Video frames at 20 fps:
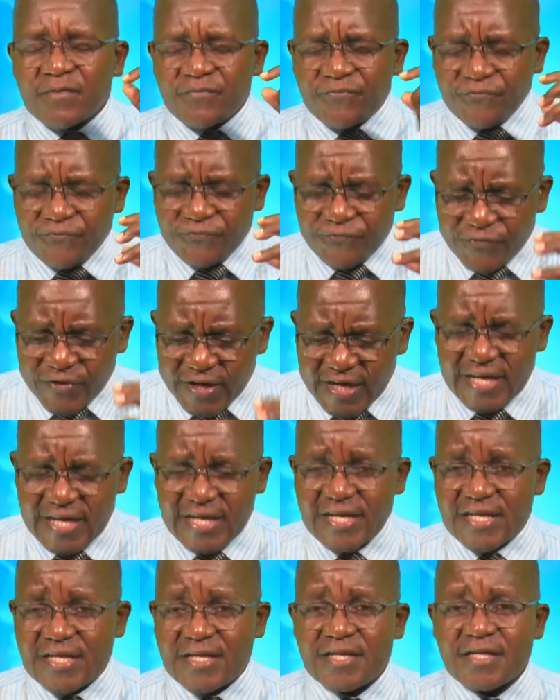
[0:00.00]

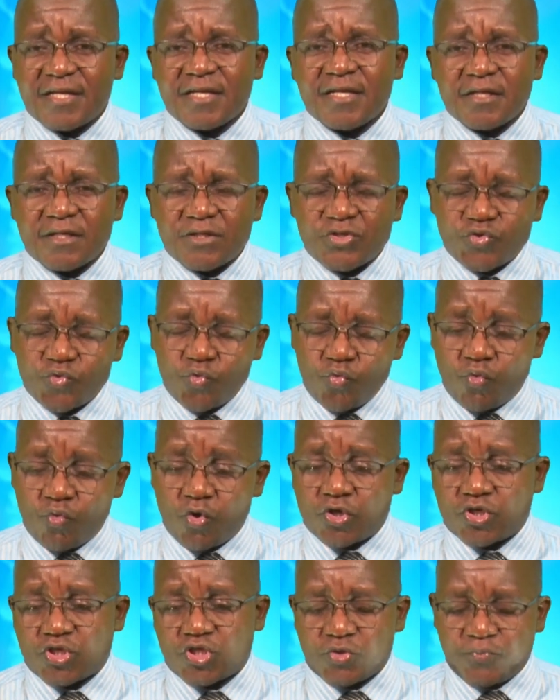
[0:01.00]
free to
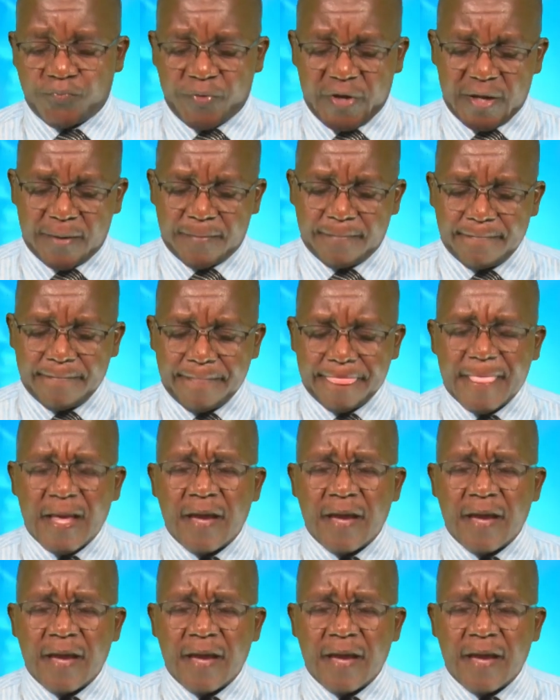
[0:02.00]
worship Him.